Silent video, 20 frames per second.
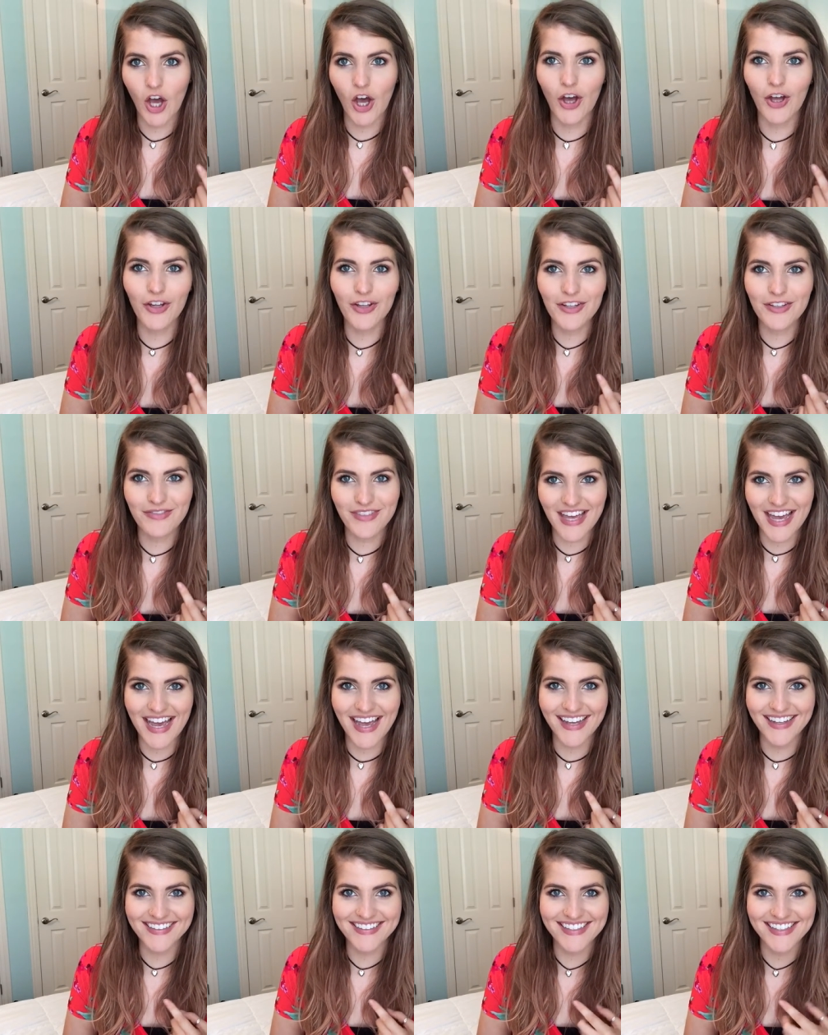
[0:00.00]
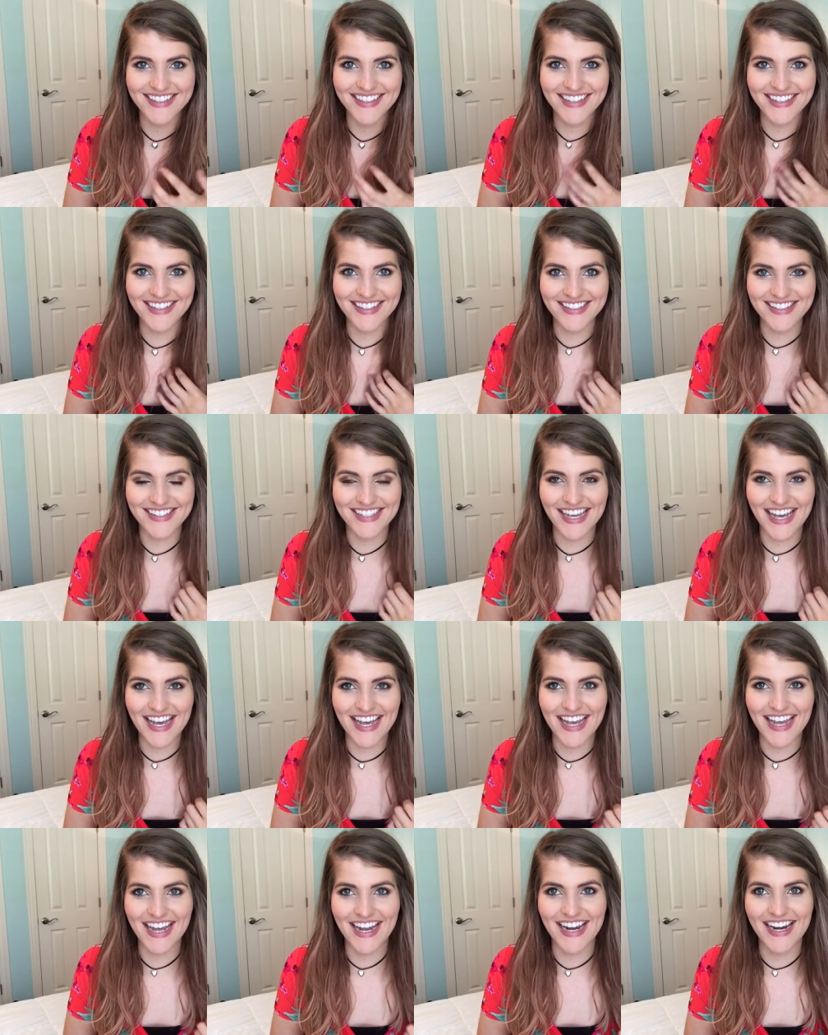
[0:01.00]
all of that
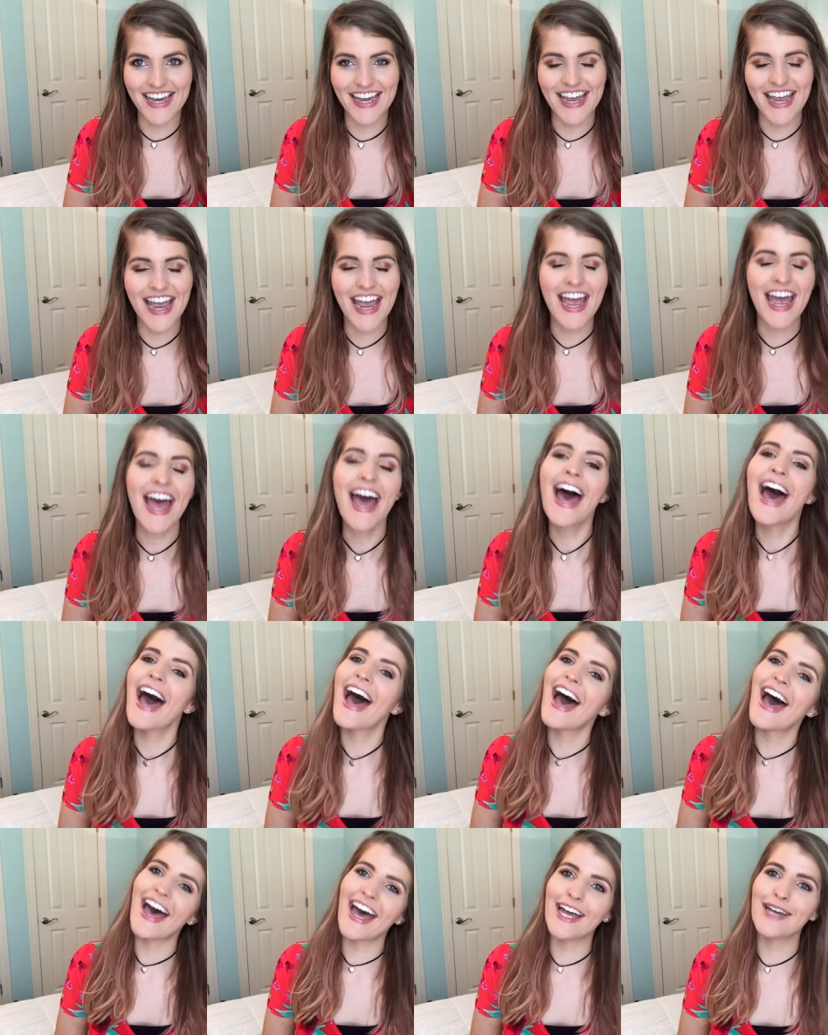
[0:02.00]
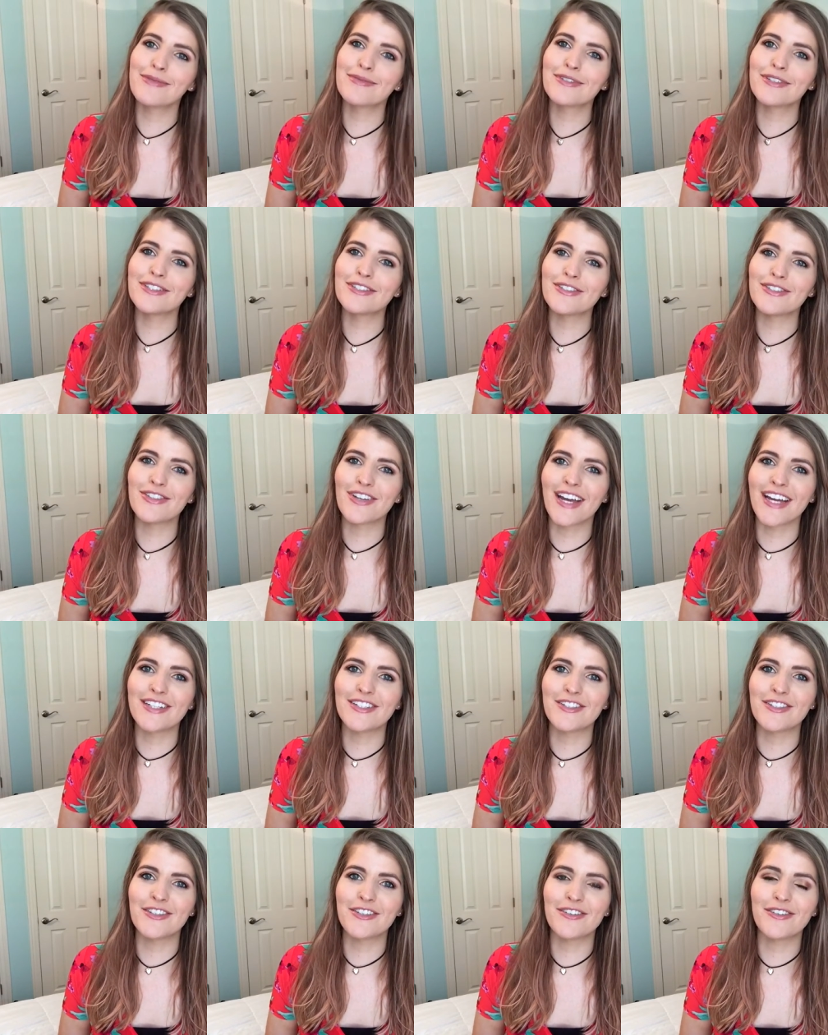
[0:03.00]
aside, I'm going to try
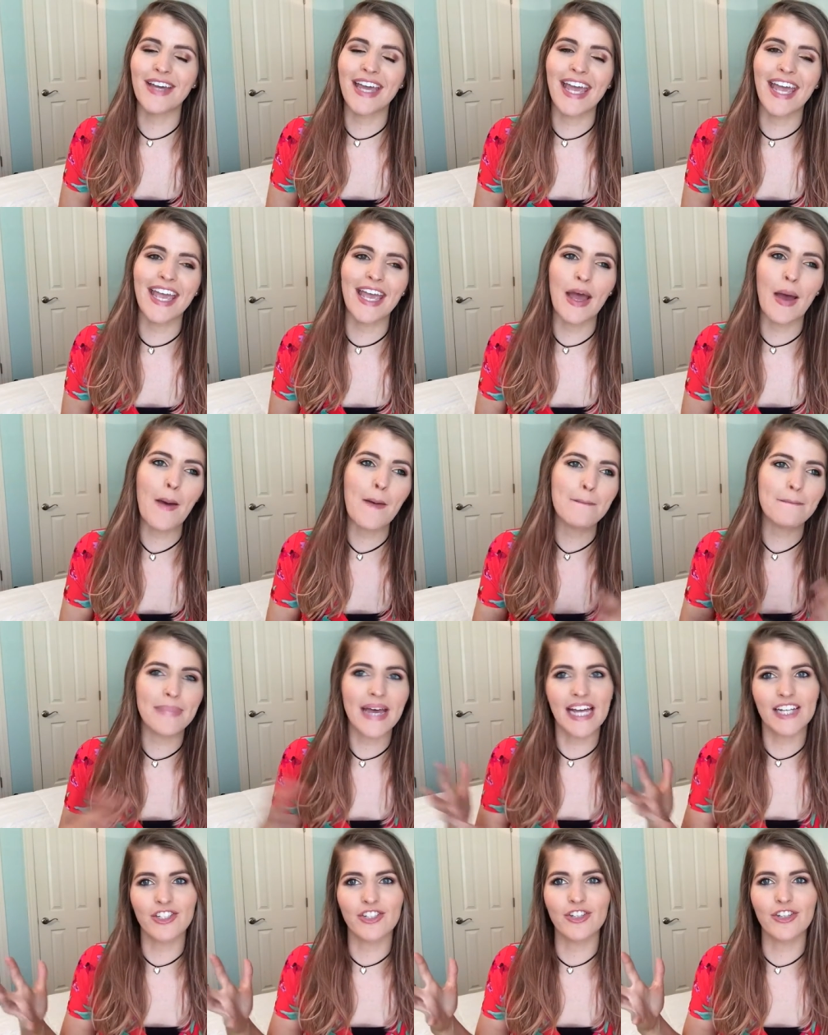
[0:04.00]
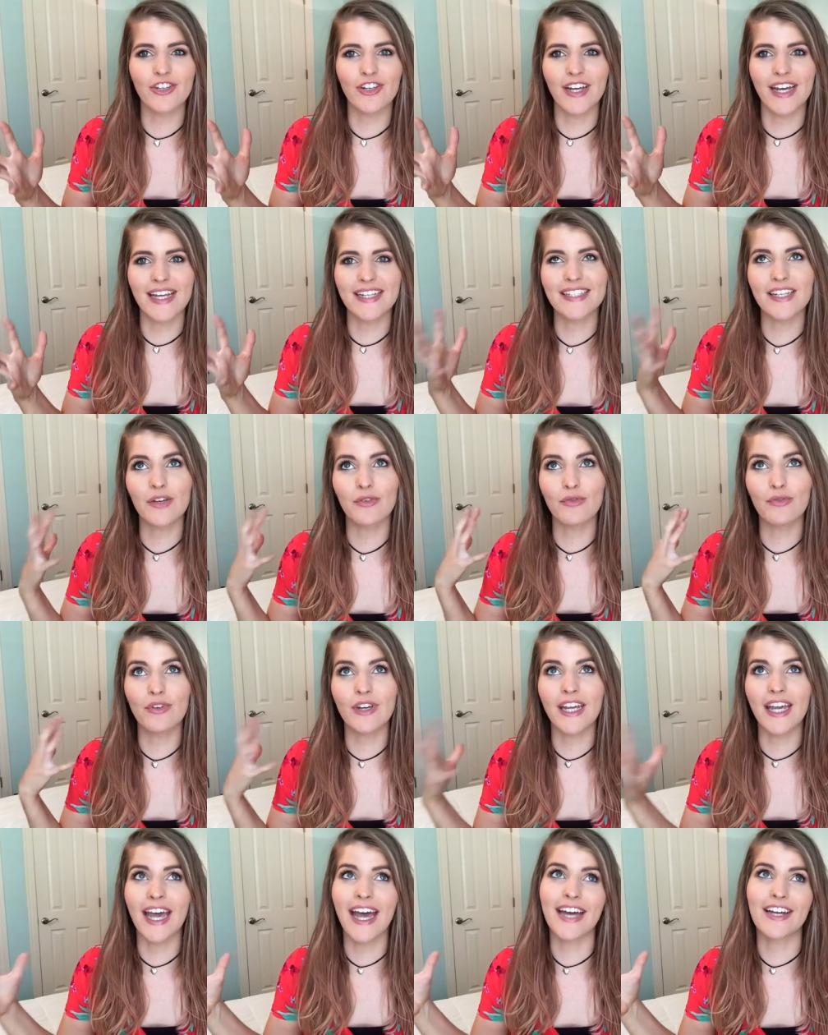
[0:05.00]
to do a Bachelorette
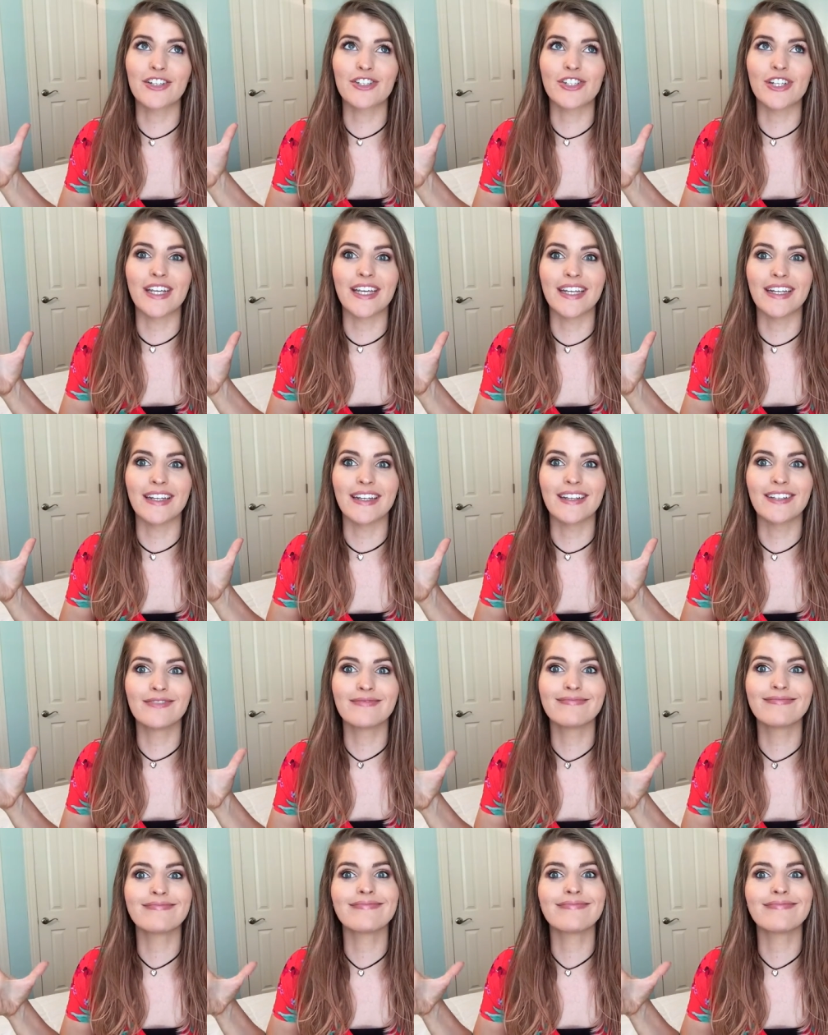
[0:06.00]
reaction